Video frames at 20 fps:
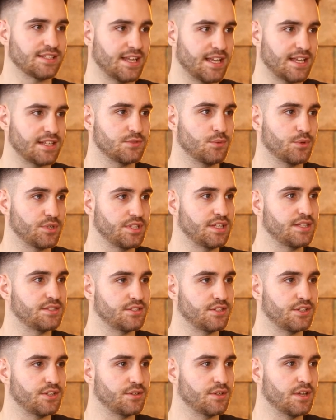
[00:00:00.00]
here's what you need
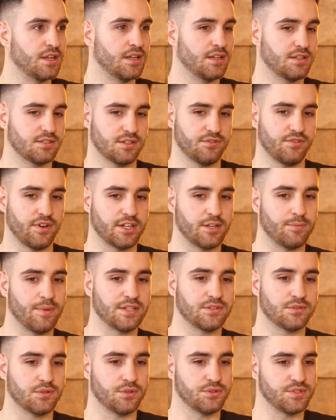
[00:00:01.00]
to do to find a
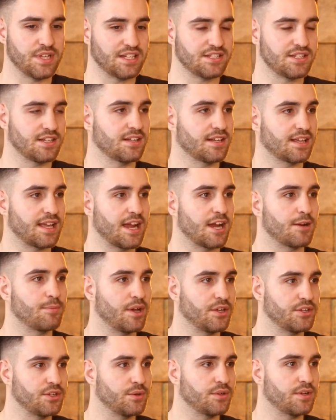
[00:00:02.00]
mentor who's actually going to care
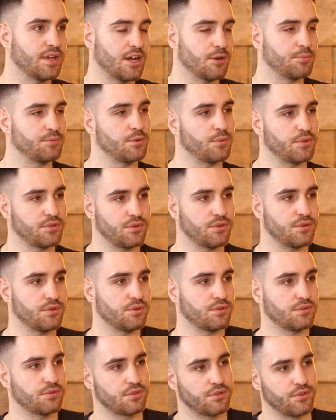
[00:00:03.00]
about you and help you with
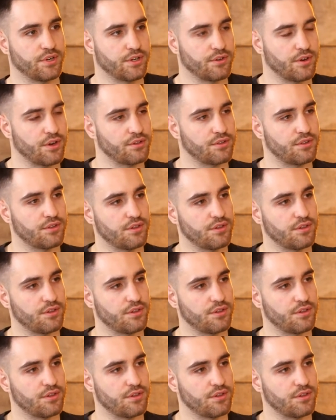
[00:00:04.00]
your career growth?